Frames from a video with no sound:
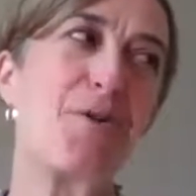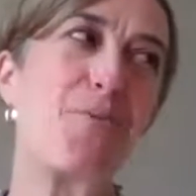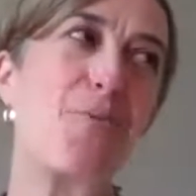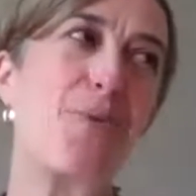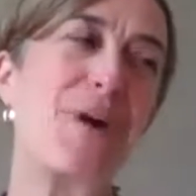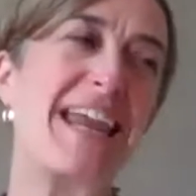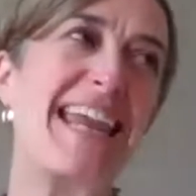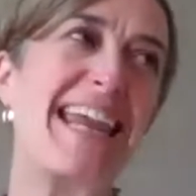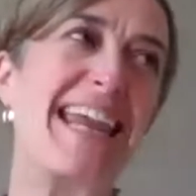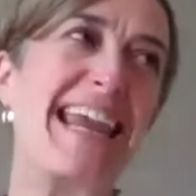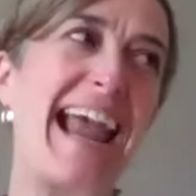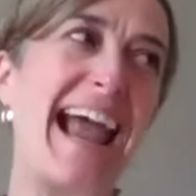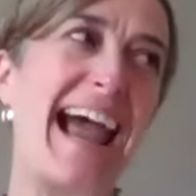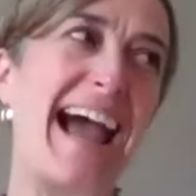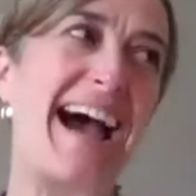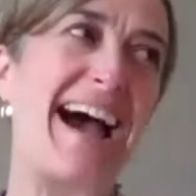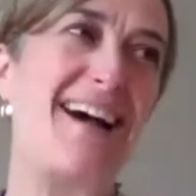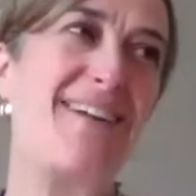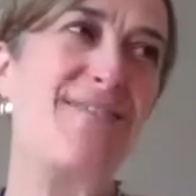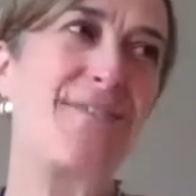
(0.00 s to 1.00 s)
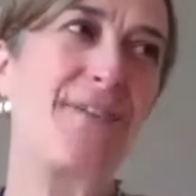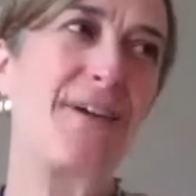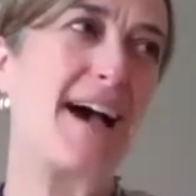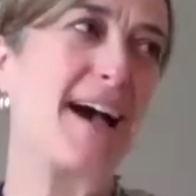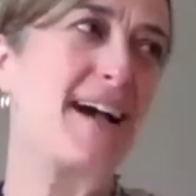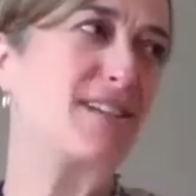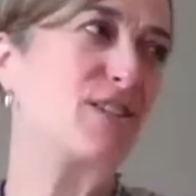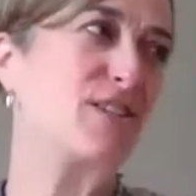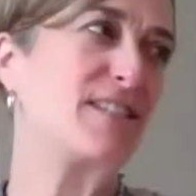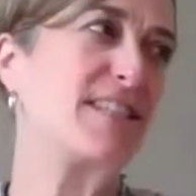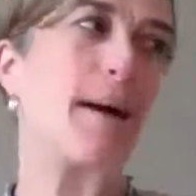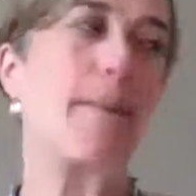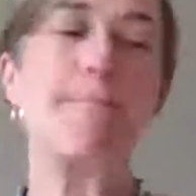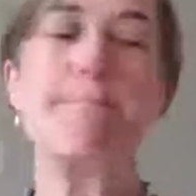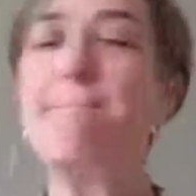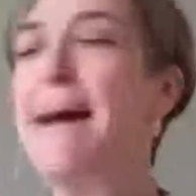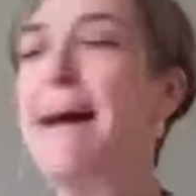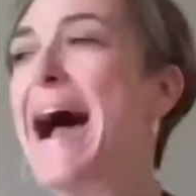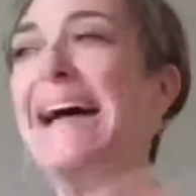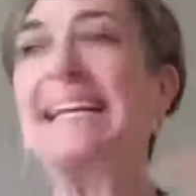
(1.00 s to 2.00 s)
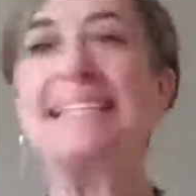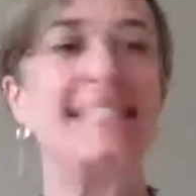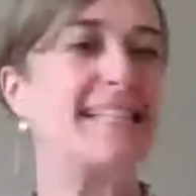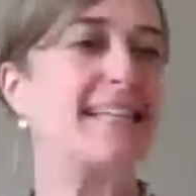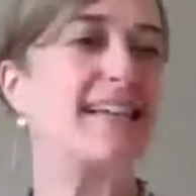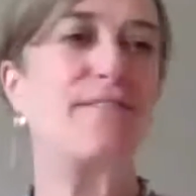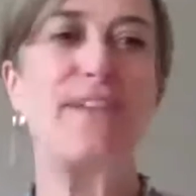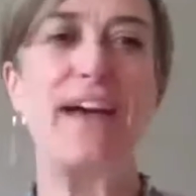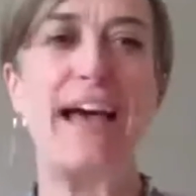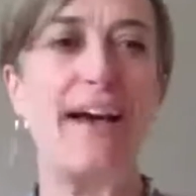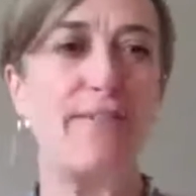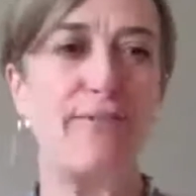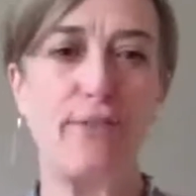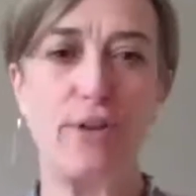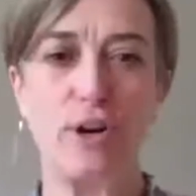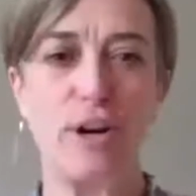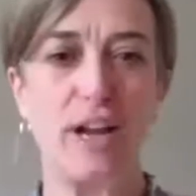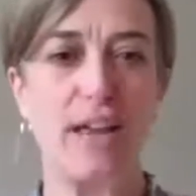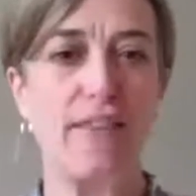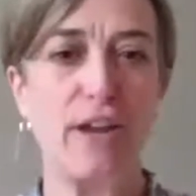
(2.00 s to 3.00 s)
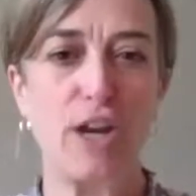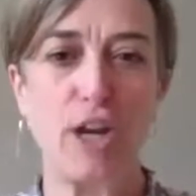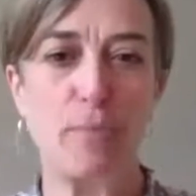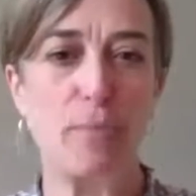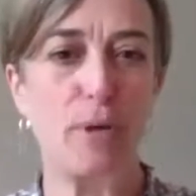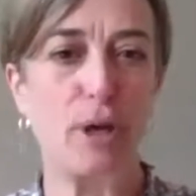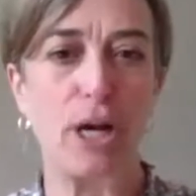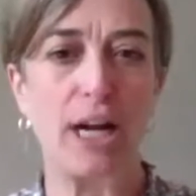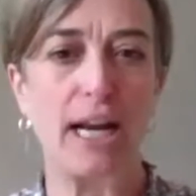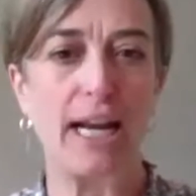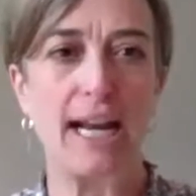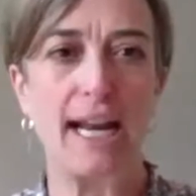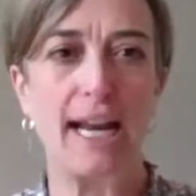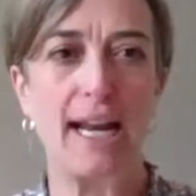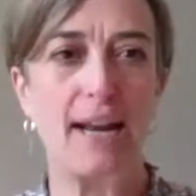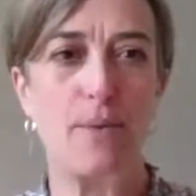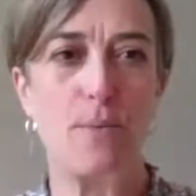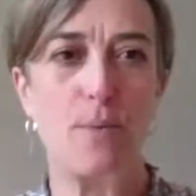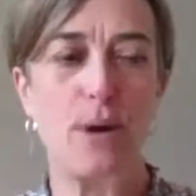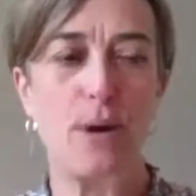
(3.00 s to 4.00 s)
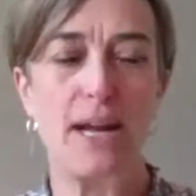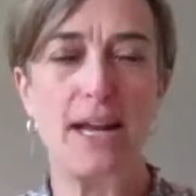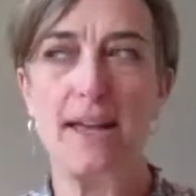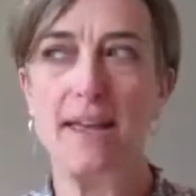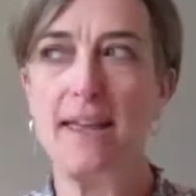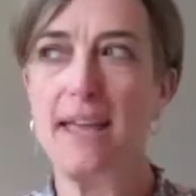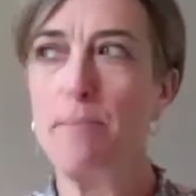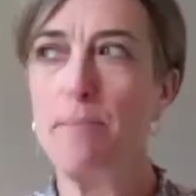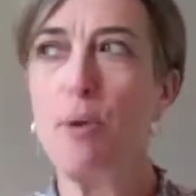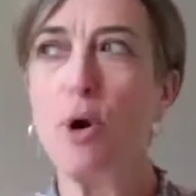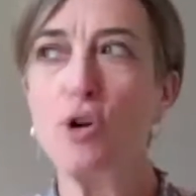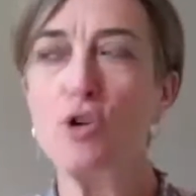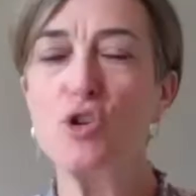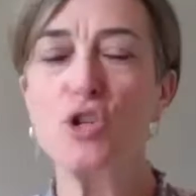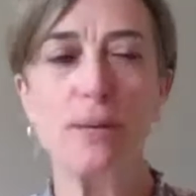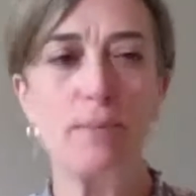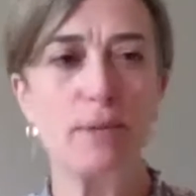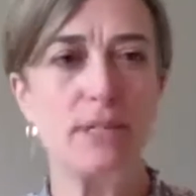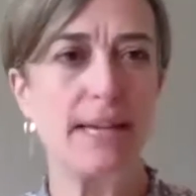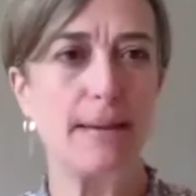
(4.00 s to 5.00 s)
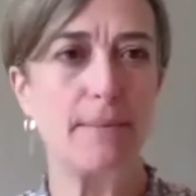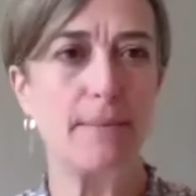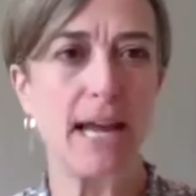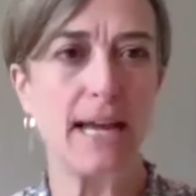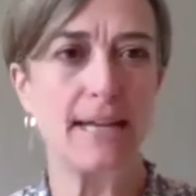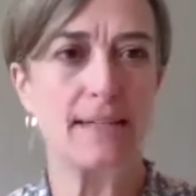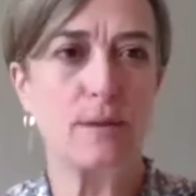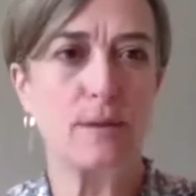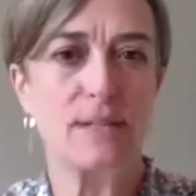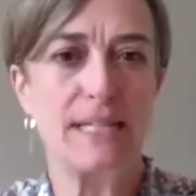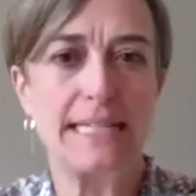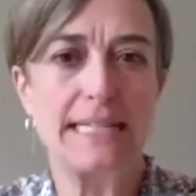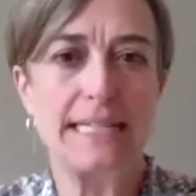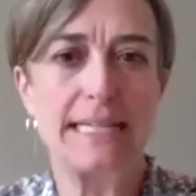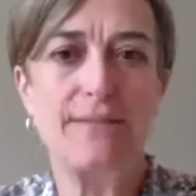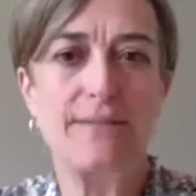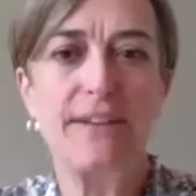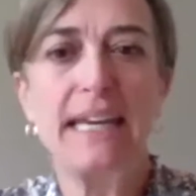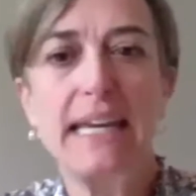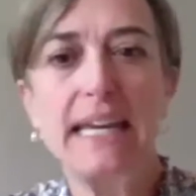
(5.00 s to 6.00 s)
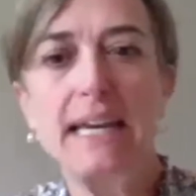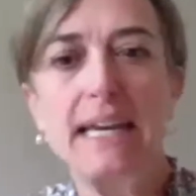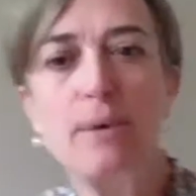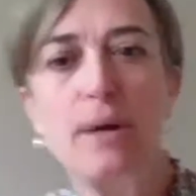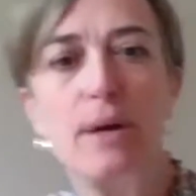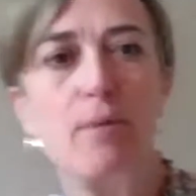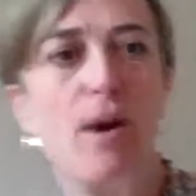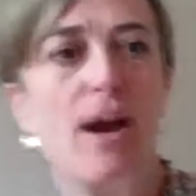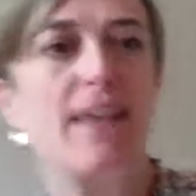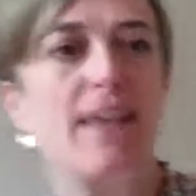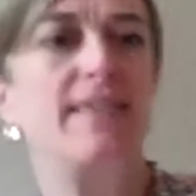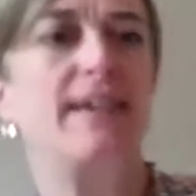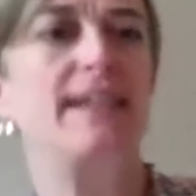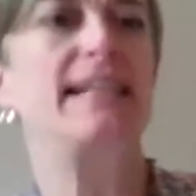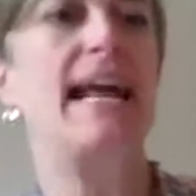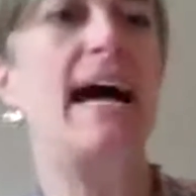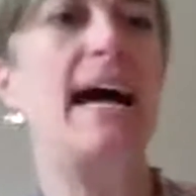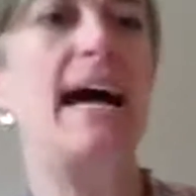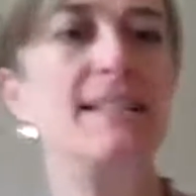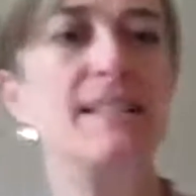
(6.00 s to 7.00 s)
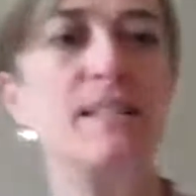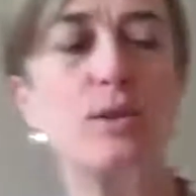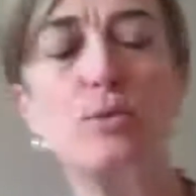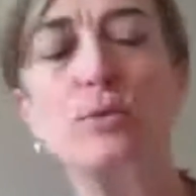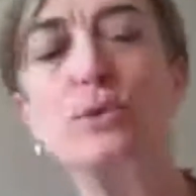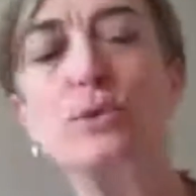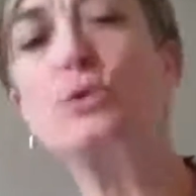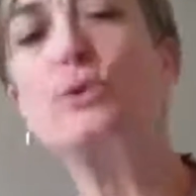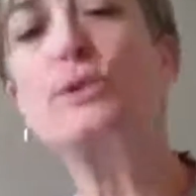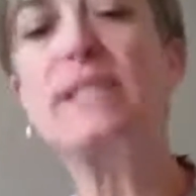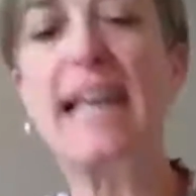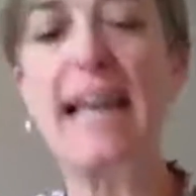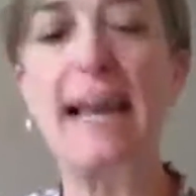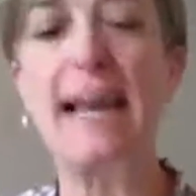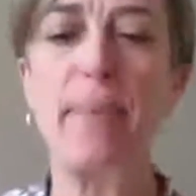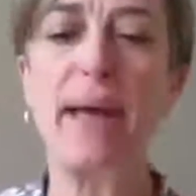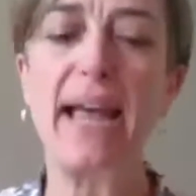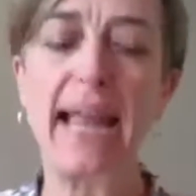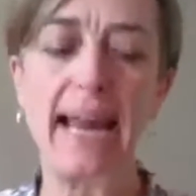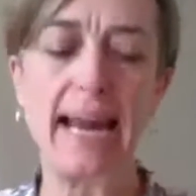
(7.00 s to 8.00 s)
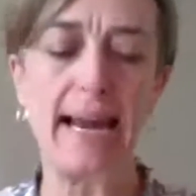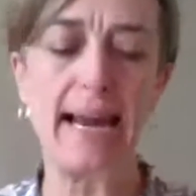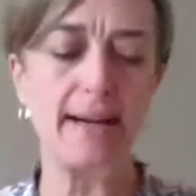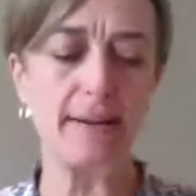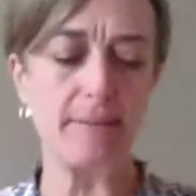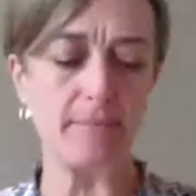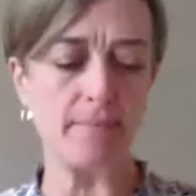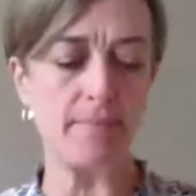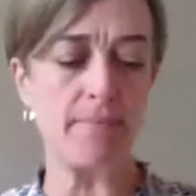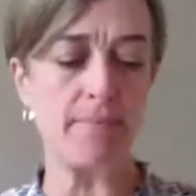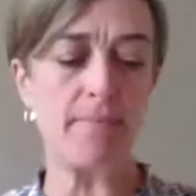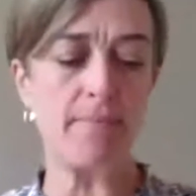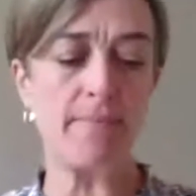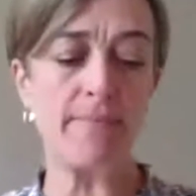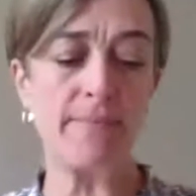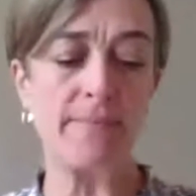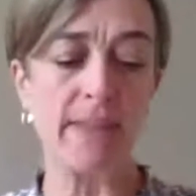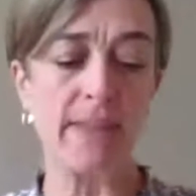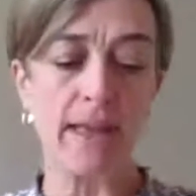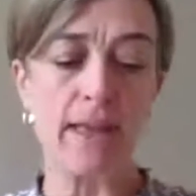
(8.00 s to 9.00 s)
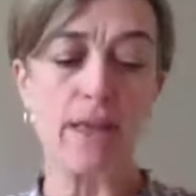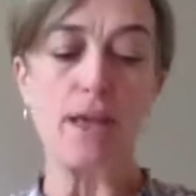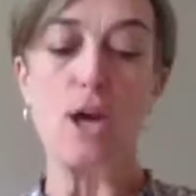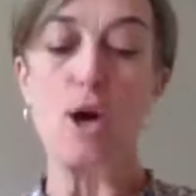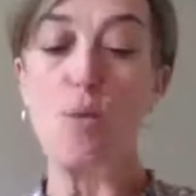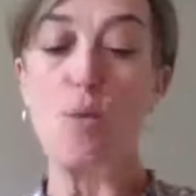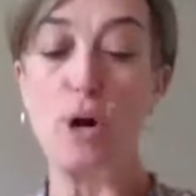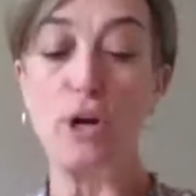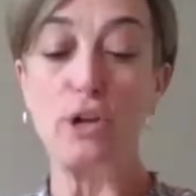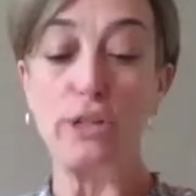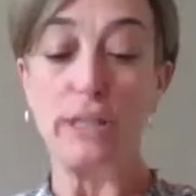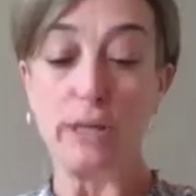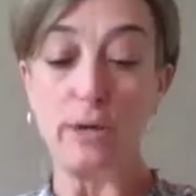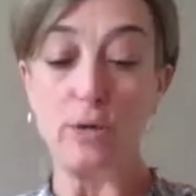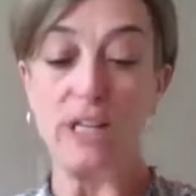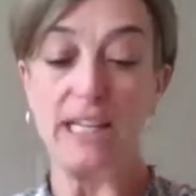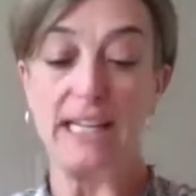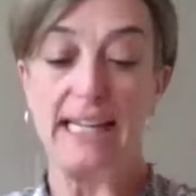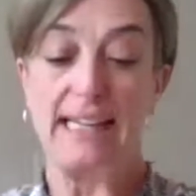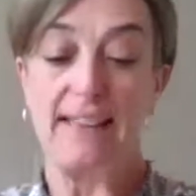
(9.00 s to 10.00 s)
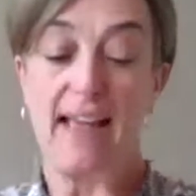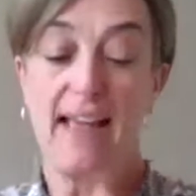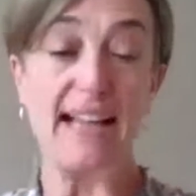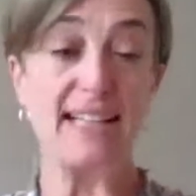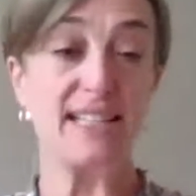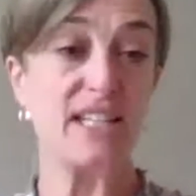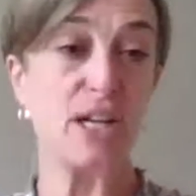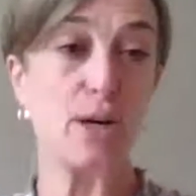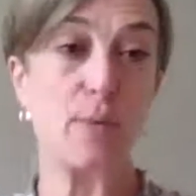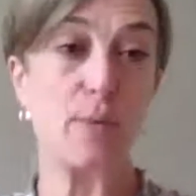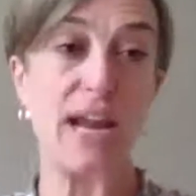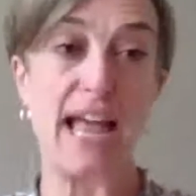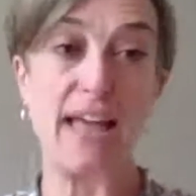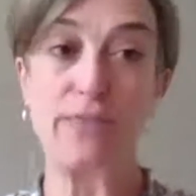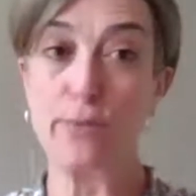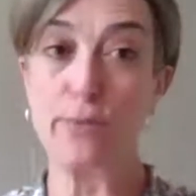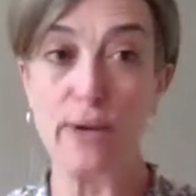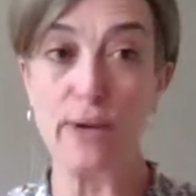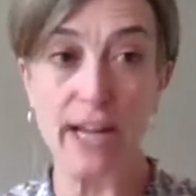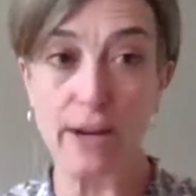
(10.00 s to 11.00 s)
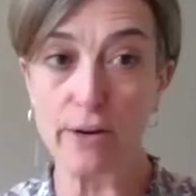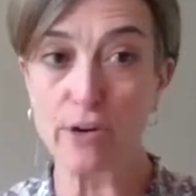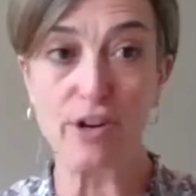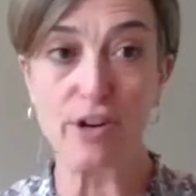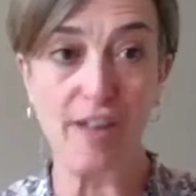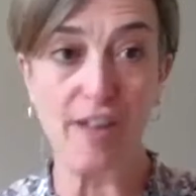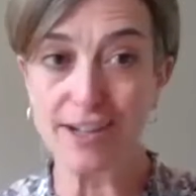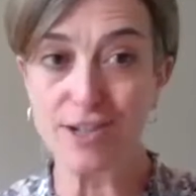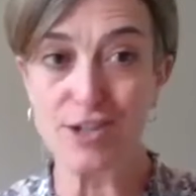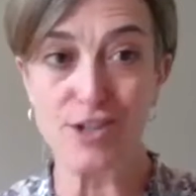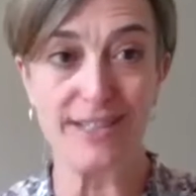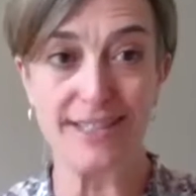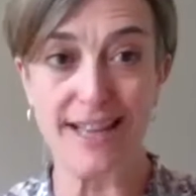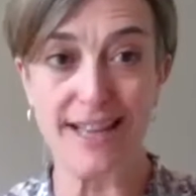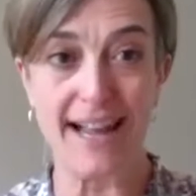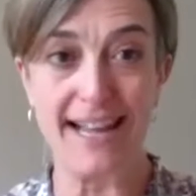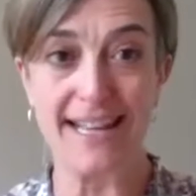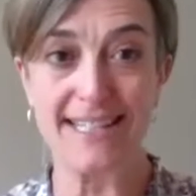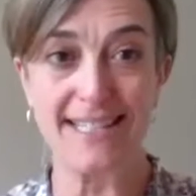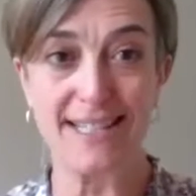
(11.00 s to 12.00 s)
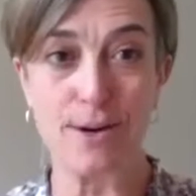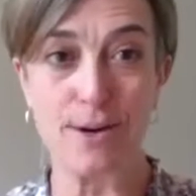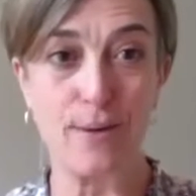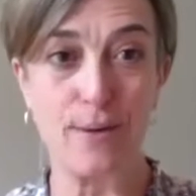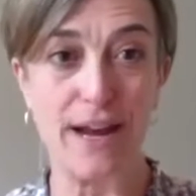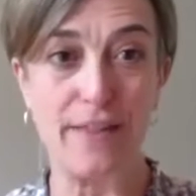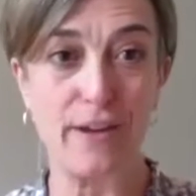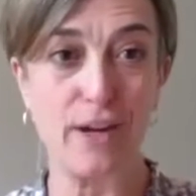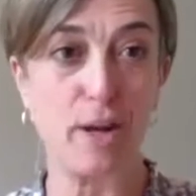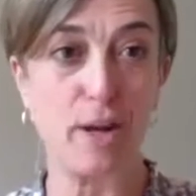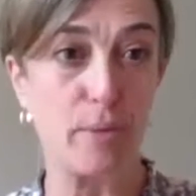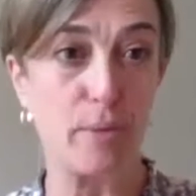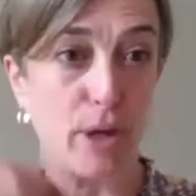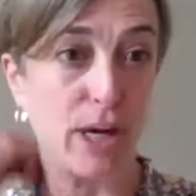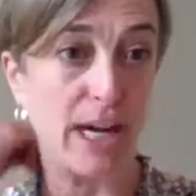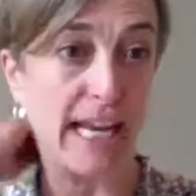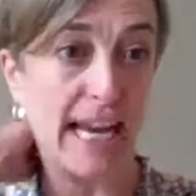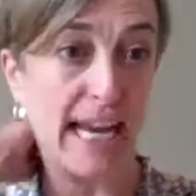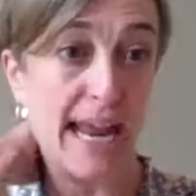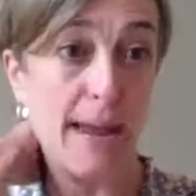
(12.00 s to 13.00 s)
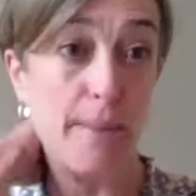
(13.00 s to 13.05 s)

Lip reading: we have just a massive effort in the community. In partnership with WSOC TV, we run the 9 School Tools campaign, where literally last year we had 300 collection sites around the community.